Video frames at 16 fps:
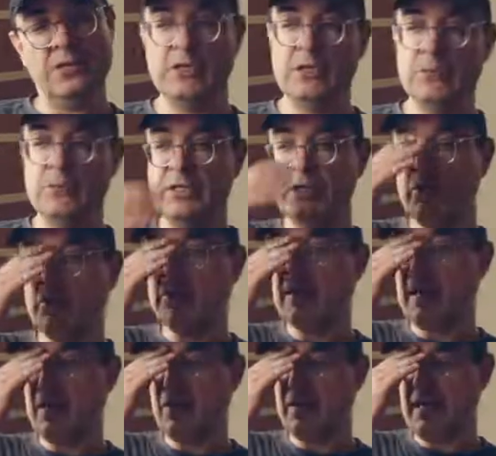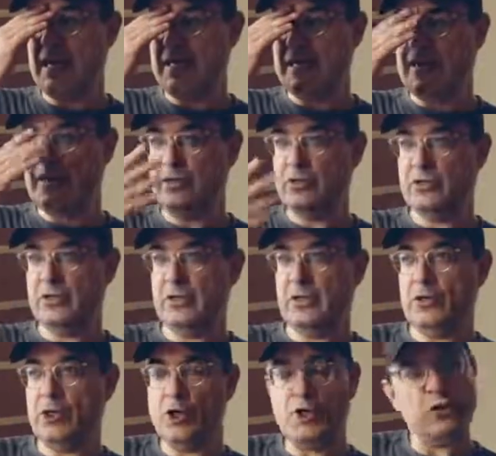They're going to bring you down, and they're going
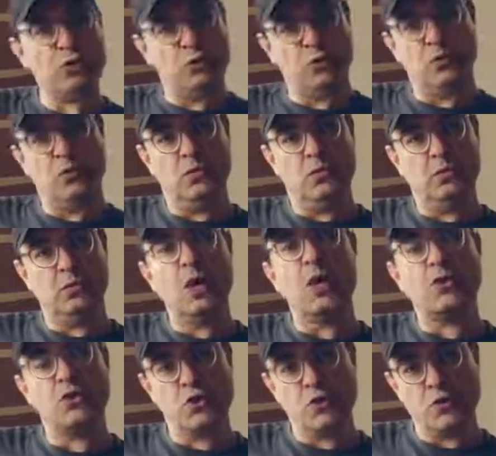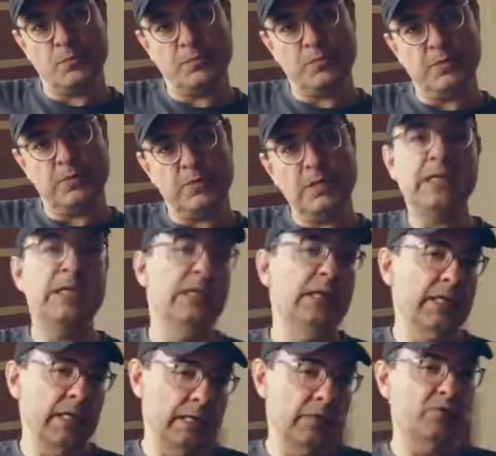to hurt you long term
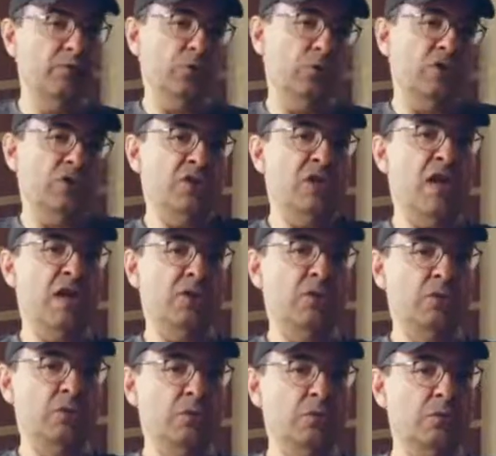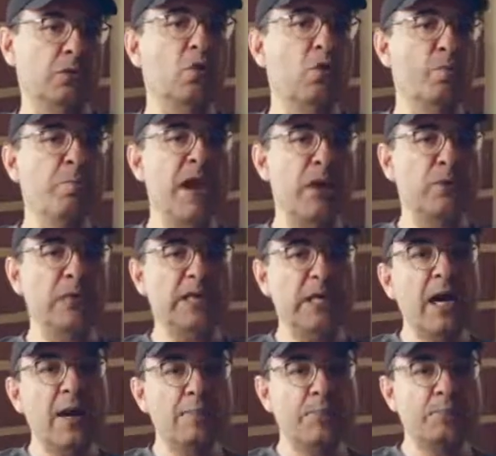if you decide to, you know,
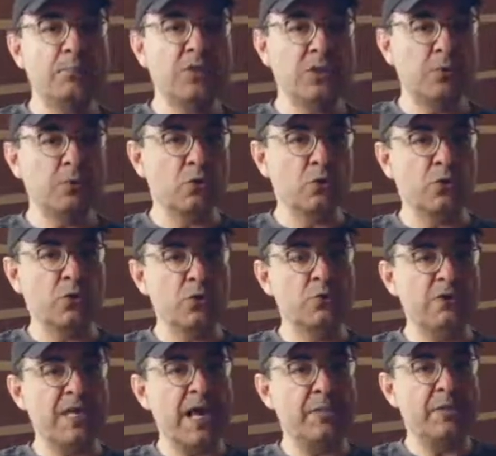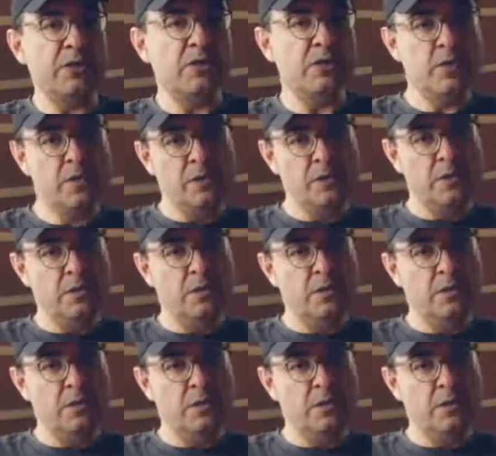marry up some girl who's damaged.